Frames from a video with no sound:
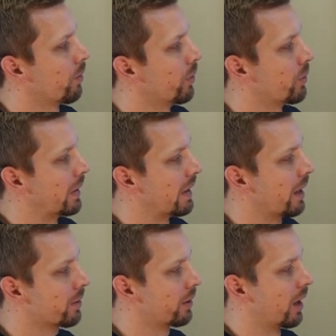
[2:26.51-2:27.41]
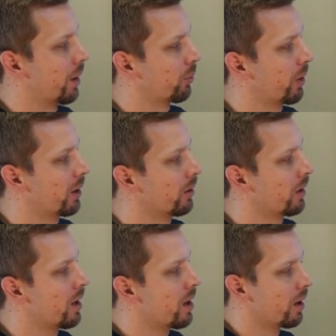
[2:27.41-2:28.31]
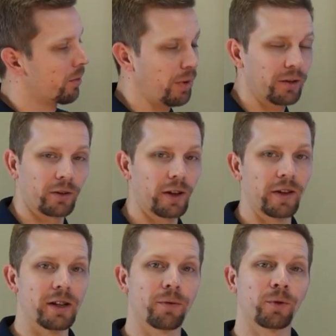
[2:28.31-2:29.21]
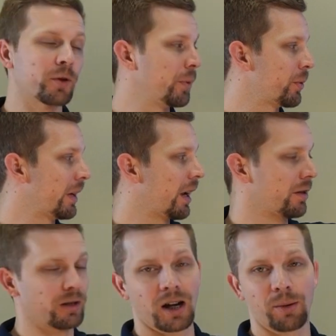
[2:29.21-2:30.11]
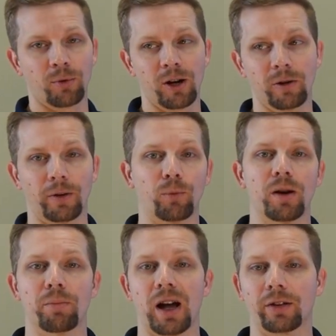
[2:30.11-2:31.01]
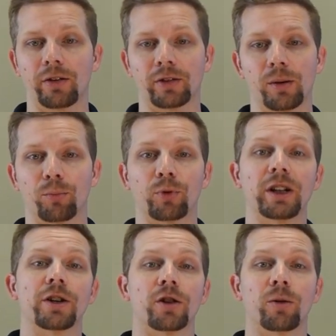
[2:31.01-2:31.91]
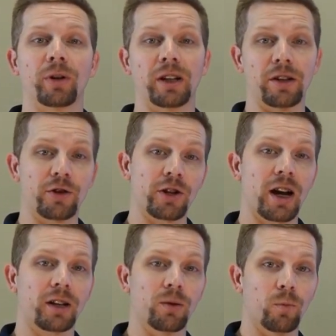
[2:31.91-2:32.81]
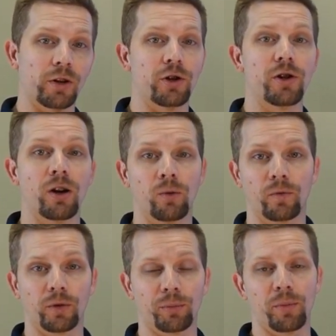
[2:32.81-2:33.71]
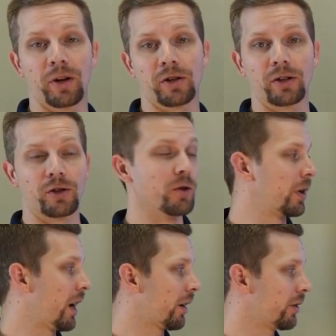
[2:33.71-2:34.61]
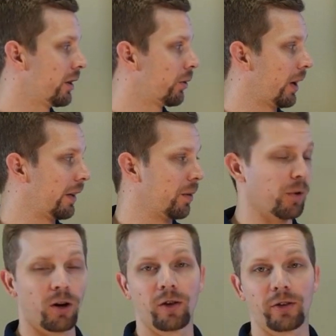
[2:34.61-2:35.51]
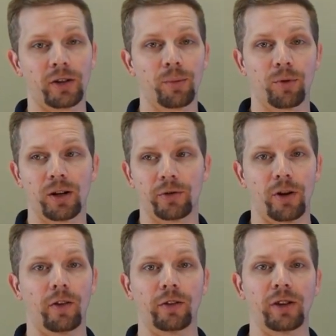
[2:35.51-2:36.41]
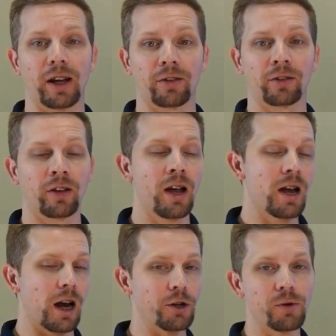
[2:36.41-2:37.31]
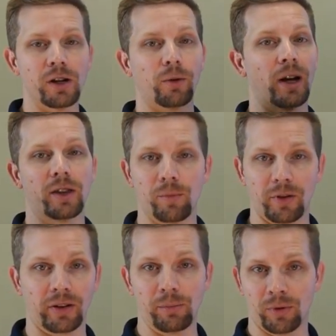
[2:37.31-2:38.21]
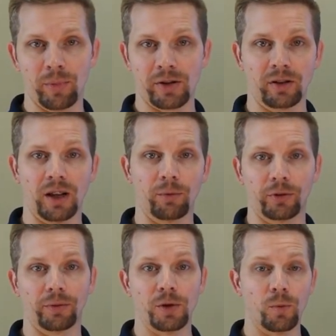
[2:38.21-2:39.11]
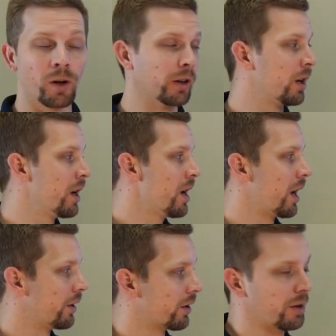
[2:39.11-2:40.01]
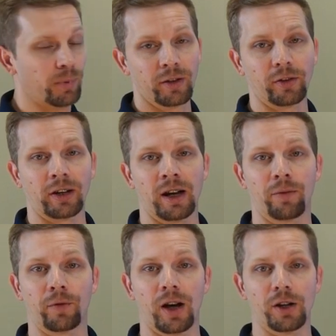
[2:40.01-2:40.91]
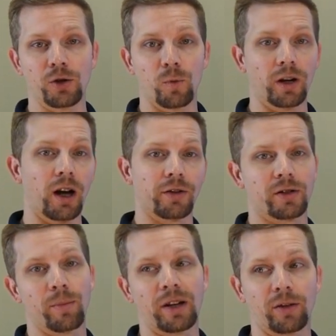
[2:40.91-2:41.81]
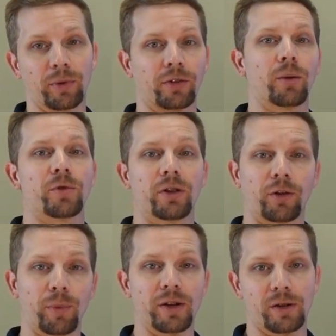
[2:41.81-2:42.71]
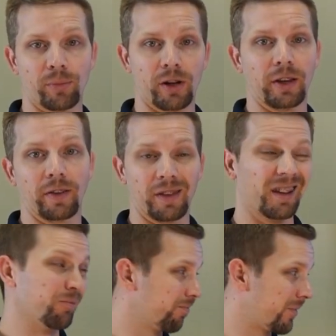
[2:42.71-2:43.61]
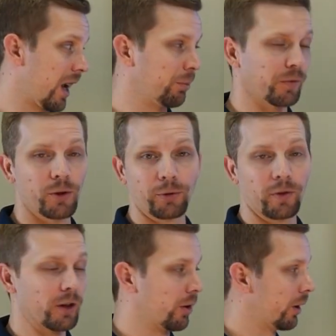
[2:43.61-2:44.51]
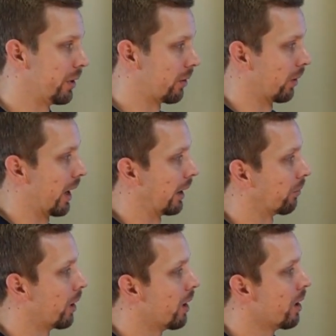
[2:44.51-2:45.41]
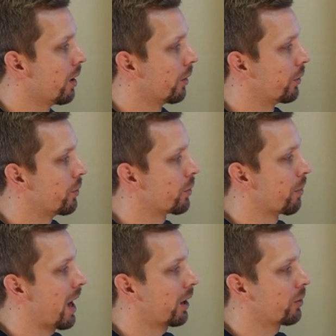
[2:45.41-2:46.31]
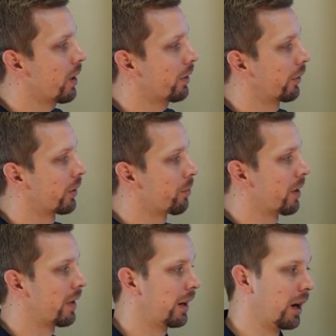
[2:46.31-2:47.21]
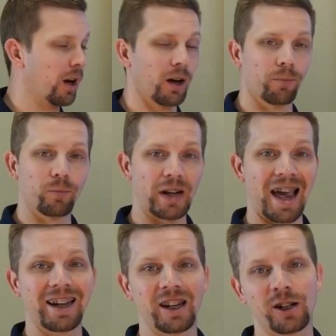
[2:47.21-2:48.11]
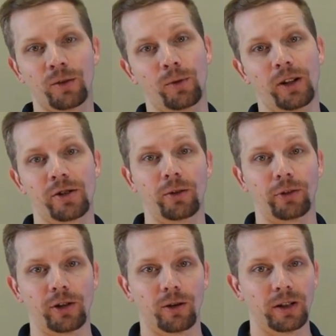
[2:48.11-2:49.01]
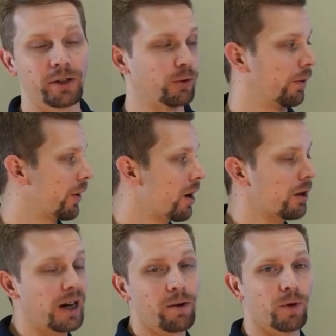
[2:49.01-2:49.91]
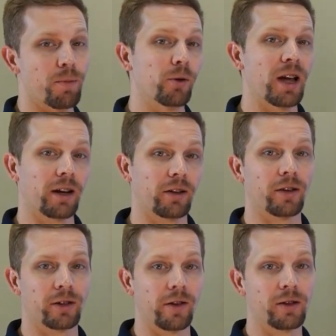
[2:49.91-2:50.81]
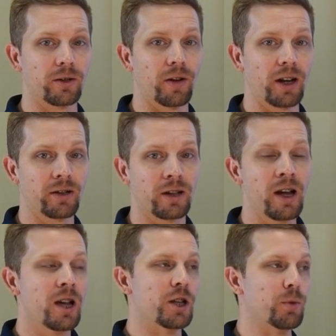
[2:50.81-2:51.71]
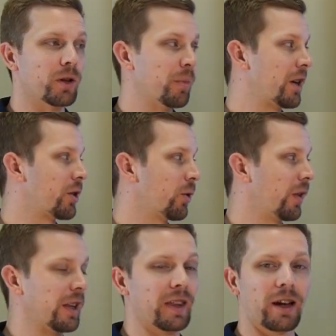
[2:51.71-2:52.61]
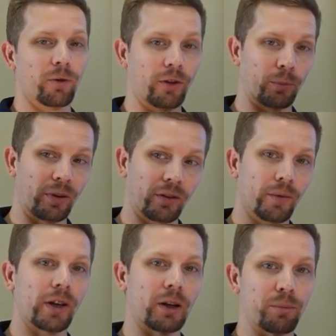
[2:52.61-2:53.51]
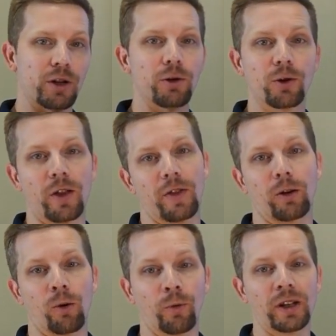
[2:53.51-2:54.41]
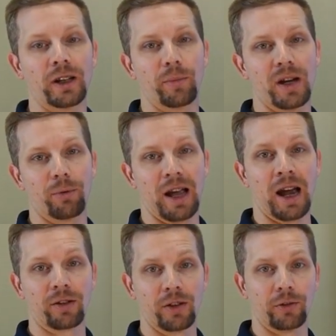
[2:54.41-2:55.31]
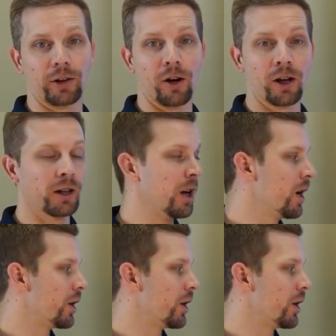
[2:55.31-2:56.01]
Between guest and operator. Basically, the difference between guest and operator is what boxes come predetermined and checked and what you don't for permissions. You can actually create them all as operators, all as guests, and you can grant them the same permission levels if you want. It just depends on if you want us to make some assumptions based upon the type of user that you're going to be creating. The user MAC address is something that we added in here for additional security. So if they are going to have remote access to this device, you want to make sure that there's a specific computer that they're only going to be able to access it on.